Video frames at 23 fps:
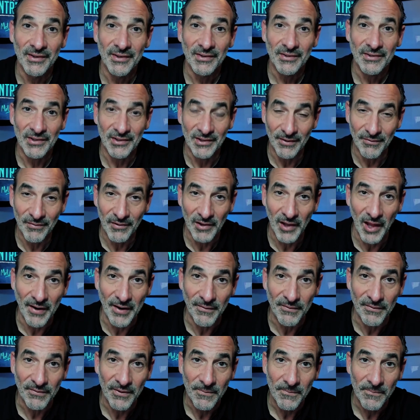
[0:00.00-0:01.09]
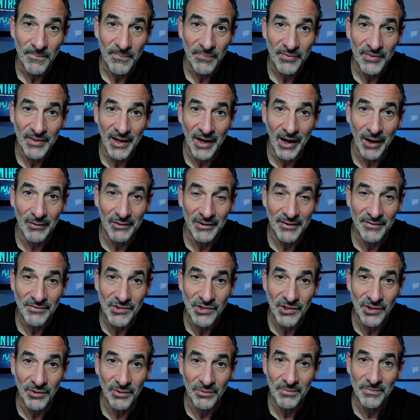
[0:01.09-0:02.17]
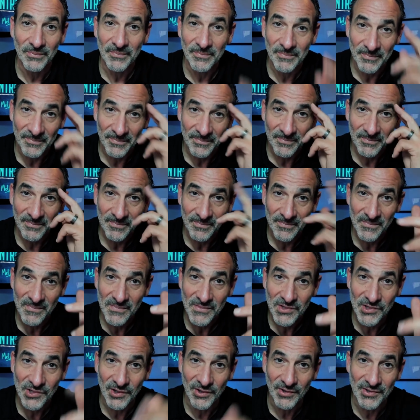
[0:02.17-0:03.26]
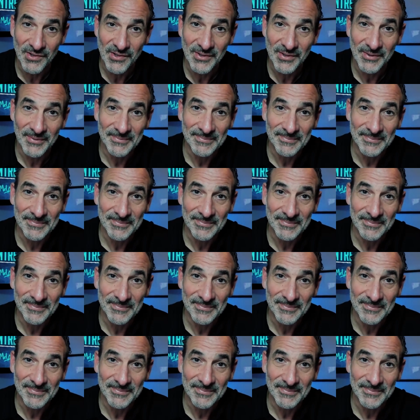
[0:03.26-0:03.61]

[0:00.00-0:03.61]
to live a life that outlives you. Cheers.